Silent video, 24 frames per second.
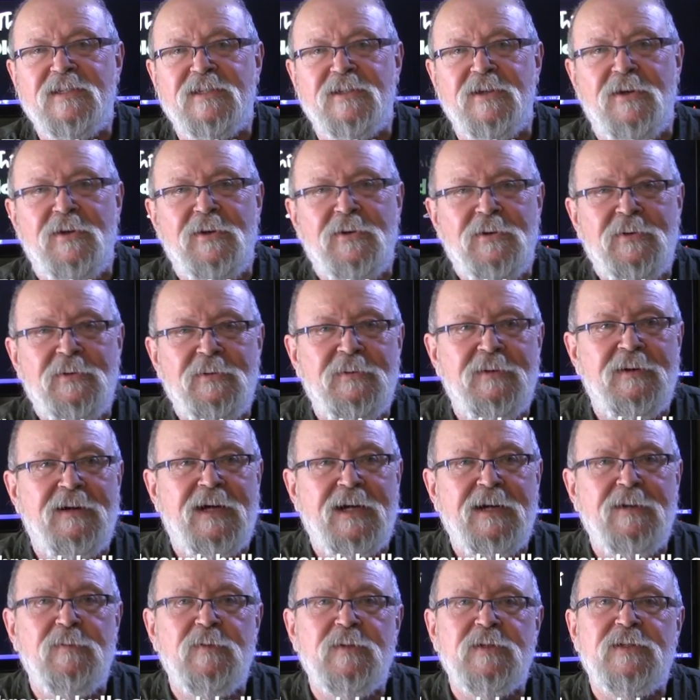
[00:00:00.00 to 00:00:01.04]
so
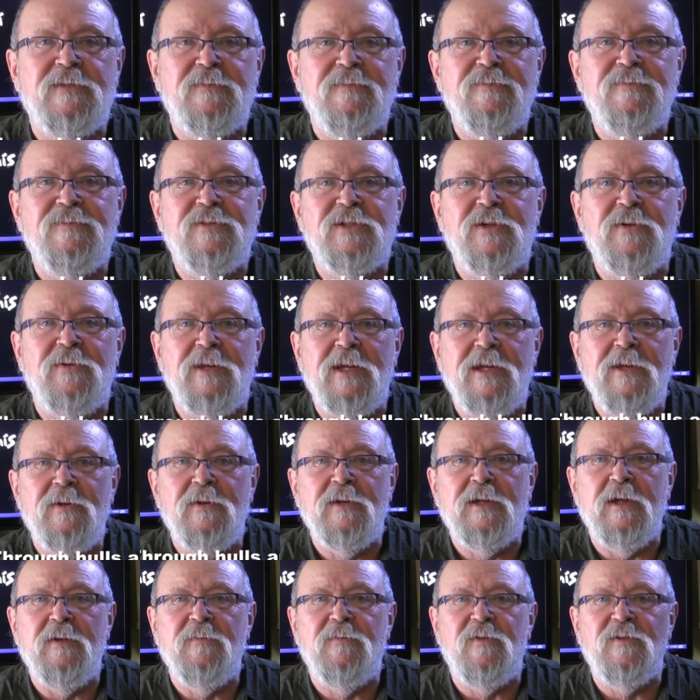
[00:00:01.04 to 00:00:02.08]
I was certainly
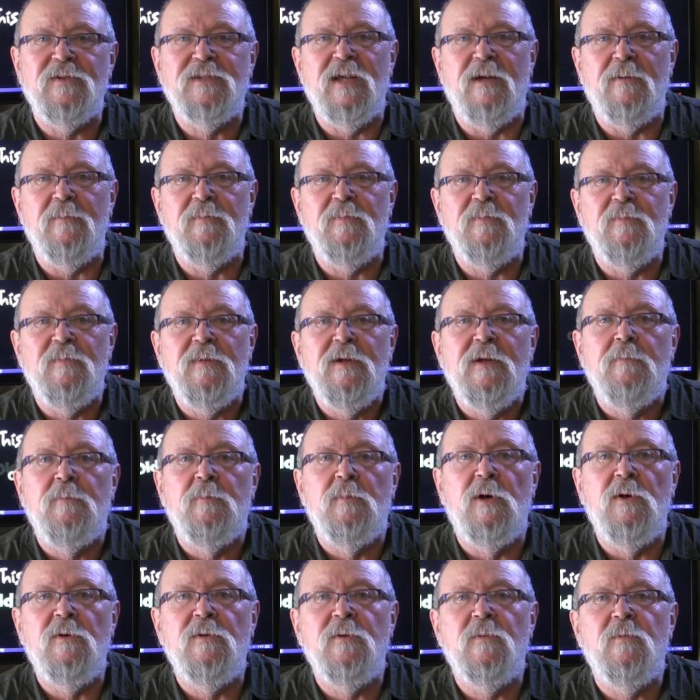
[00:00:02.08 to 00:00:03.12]
looking for some
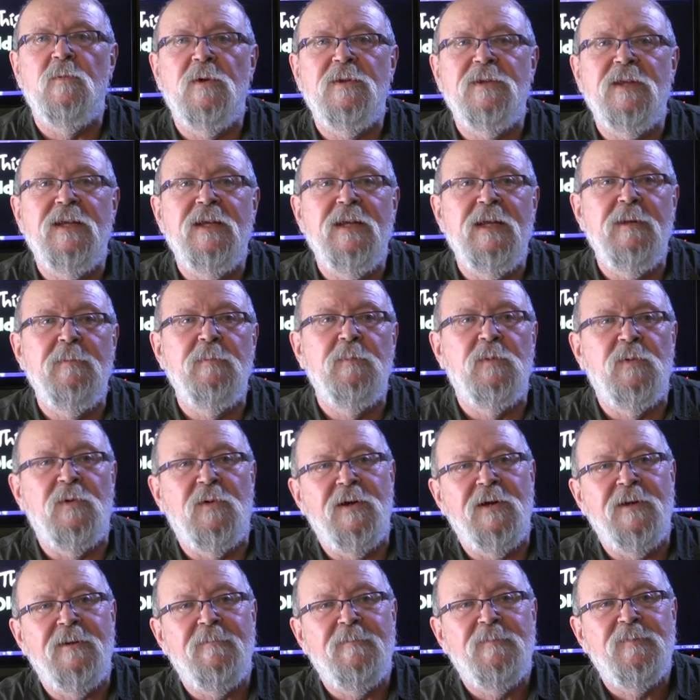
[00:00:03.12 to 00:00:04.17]
boat with an
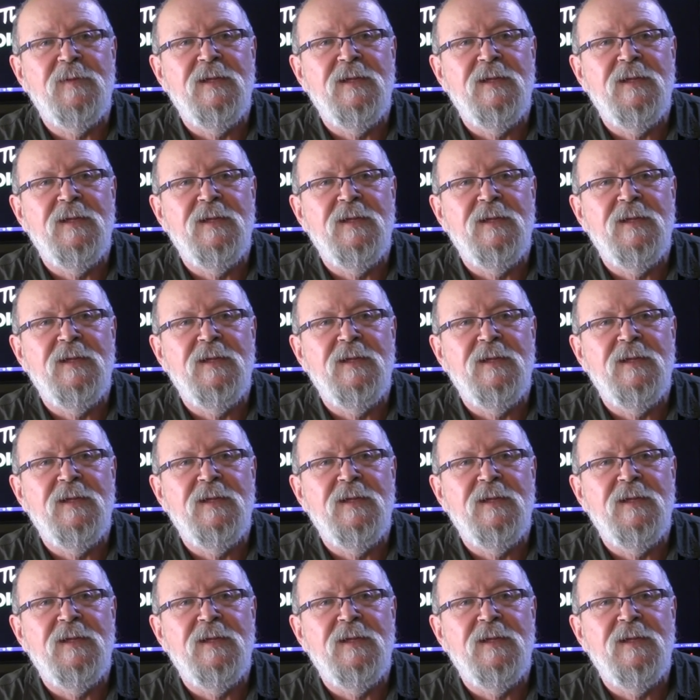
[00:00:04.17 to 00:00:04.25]
inboard.